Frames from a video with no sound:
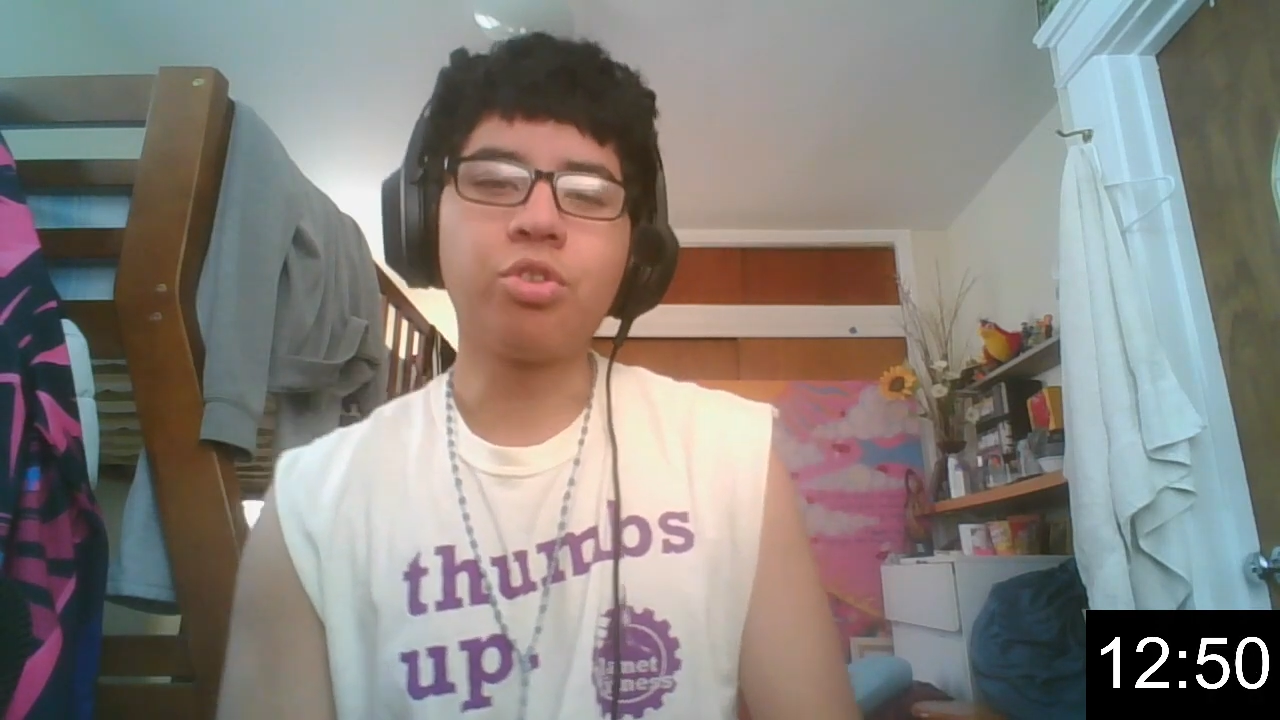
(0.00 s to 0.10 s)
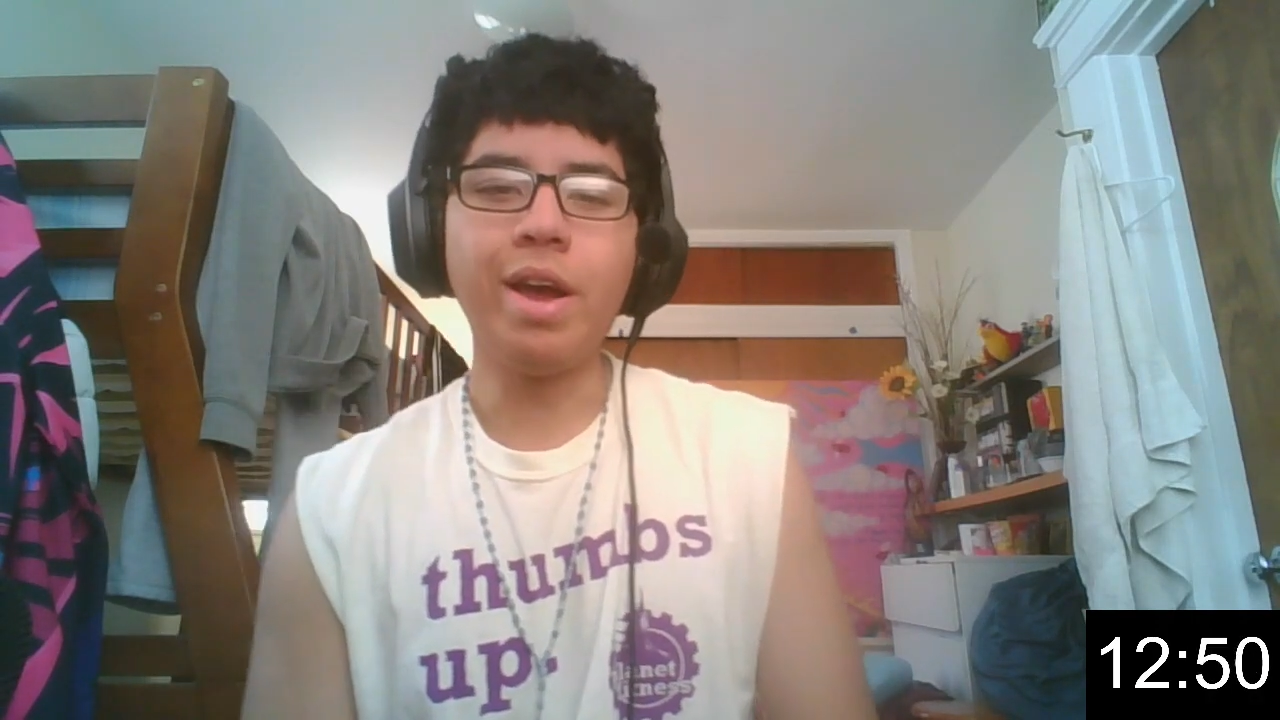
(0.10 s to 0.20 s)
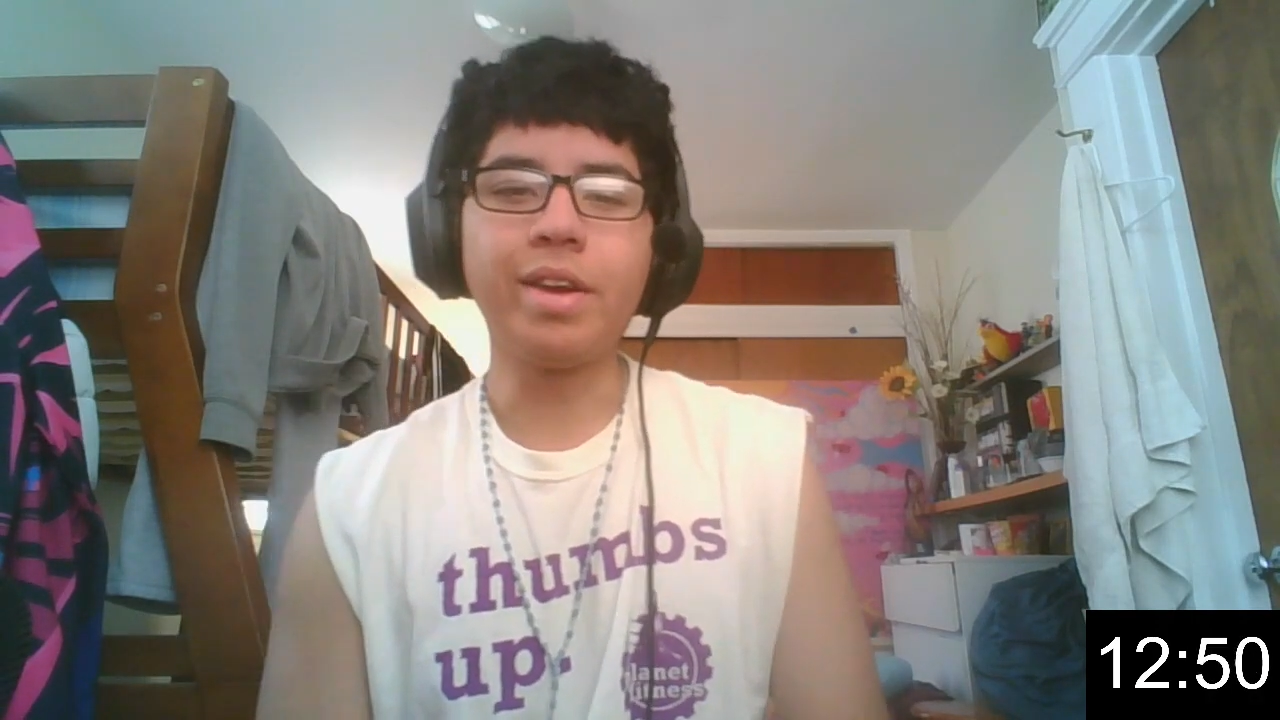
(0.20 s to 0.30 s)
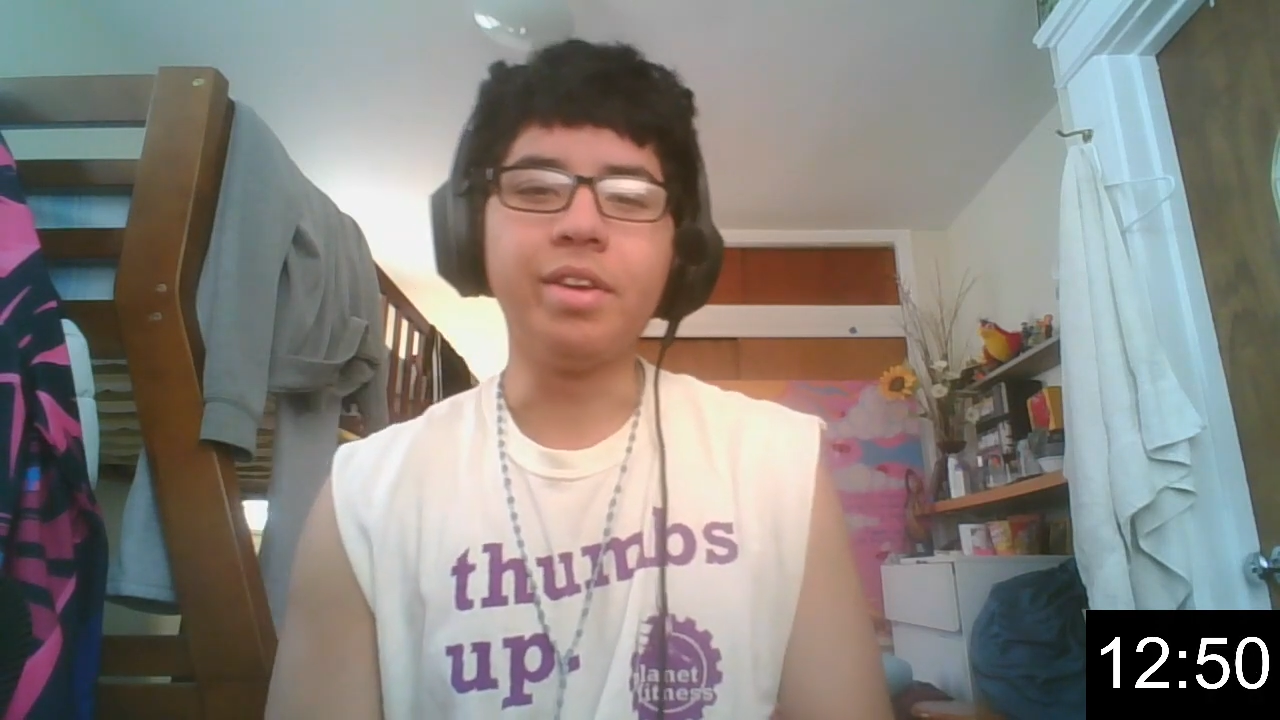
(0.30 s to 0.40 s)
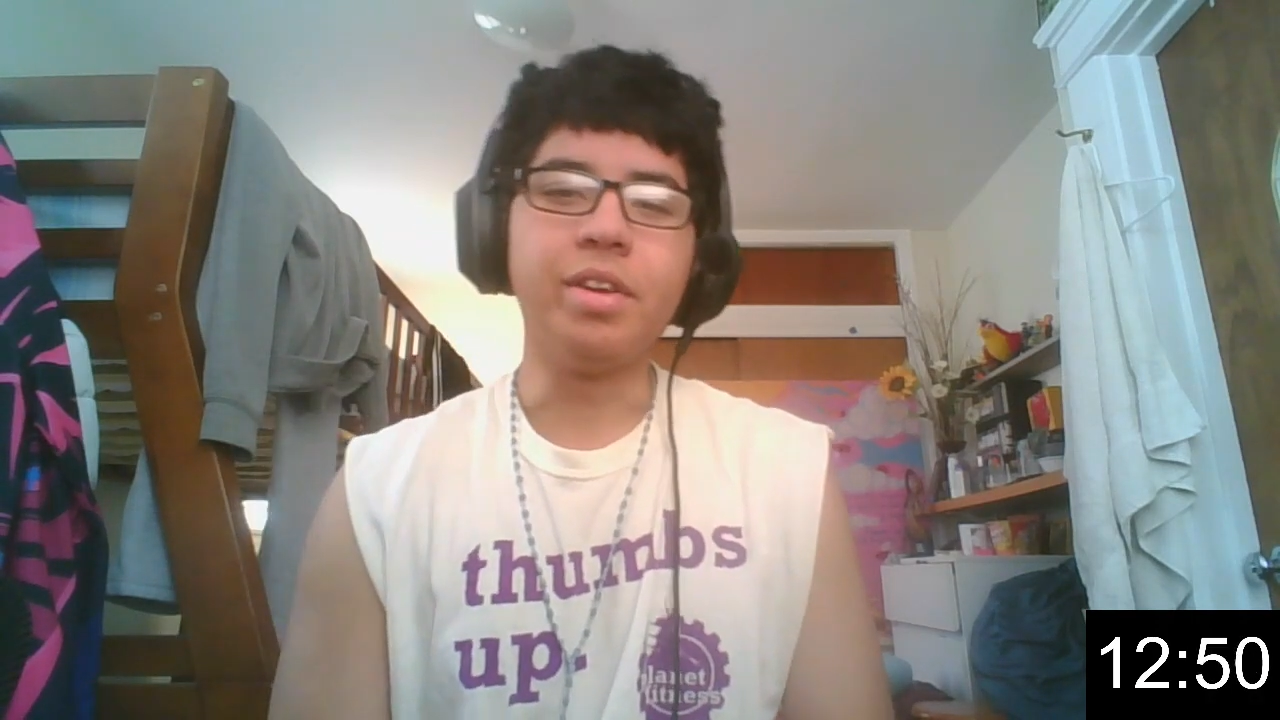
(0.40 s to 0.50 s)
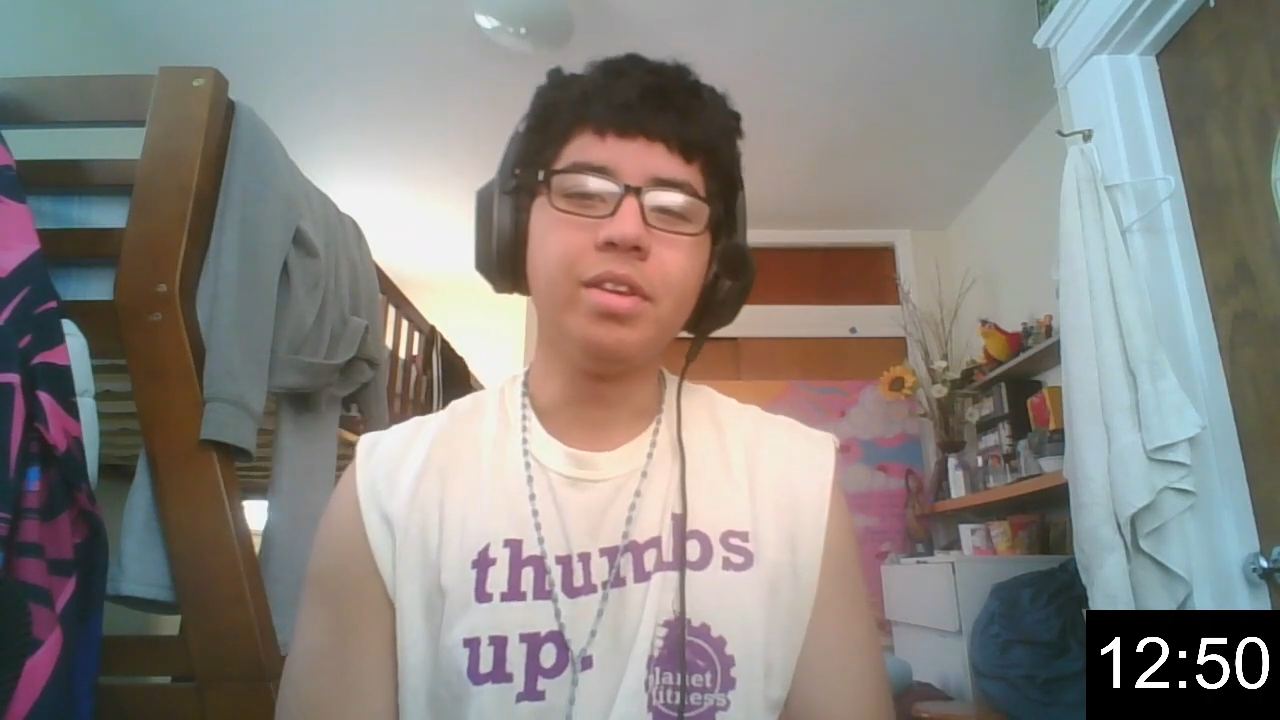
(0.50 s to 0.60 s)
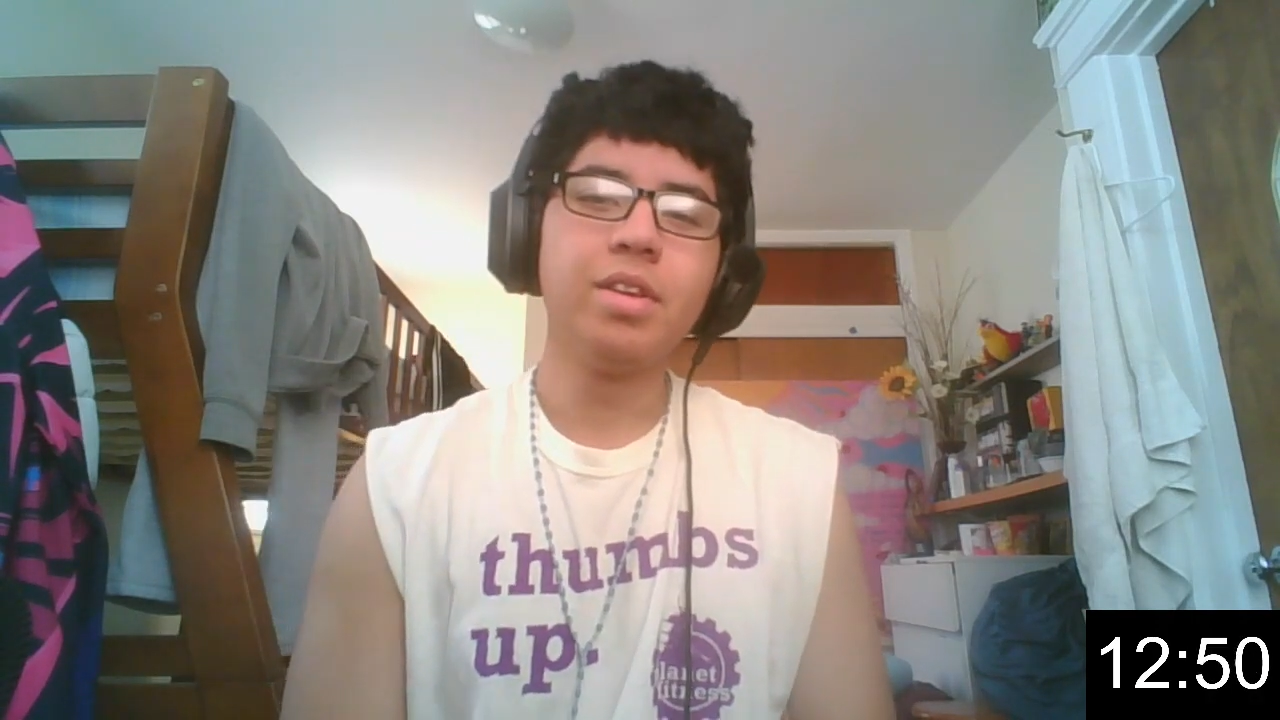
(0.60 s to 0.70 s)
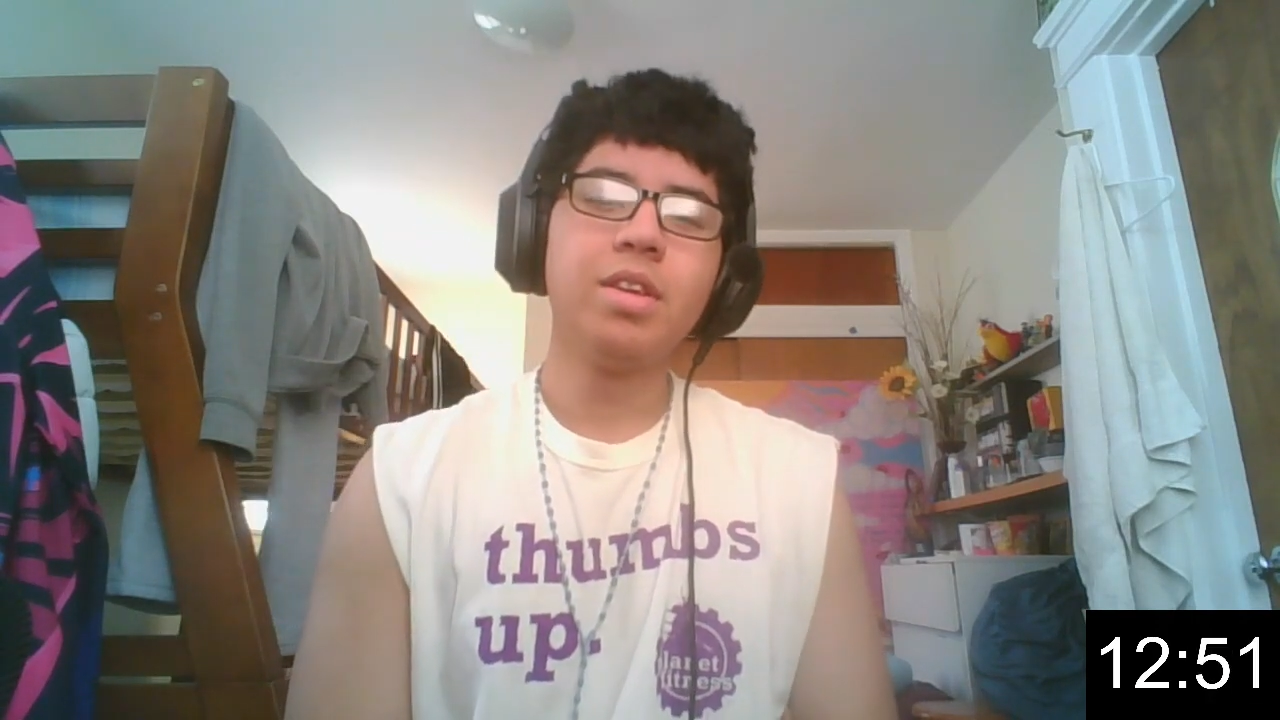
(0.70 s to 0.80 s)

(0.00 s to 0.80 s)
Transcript: cracking.